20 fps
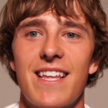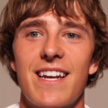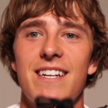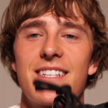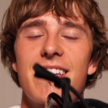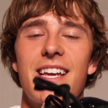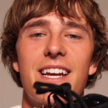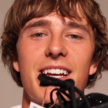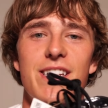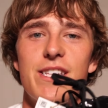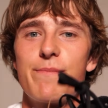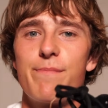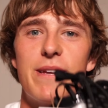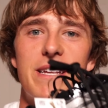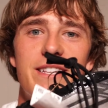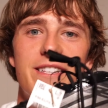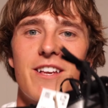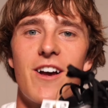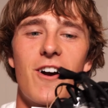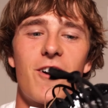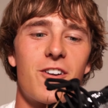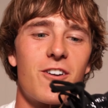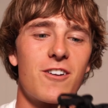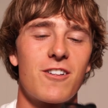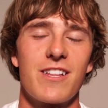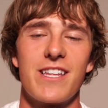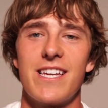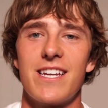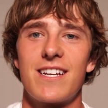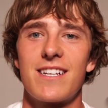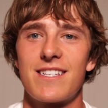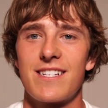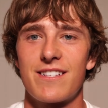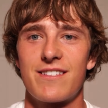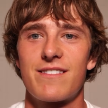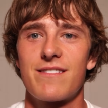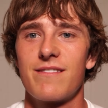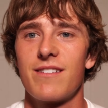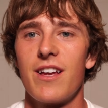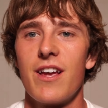that it's like a speed soccer cleat because
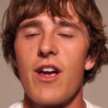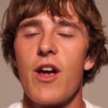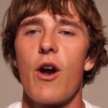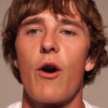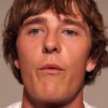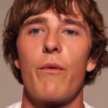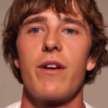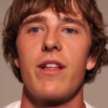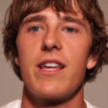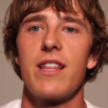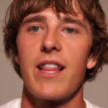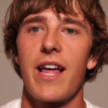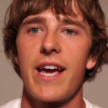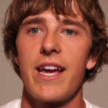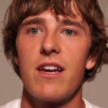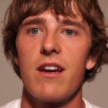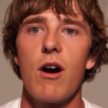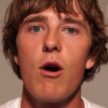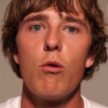it's really light.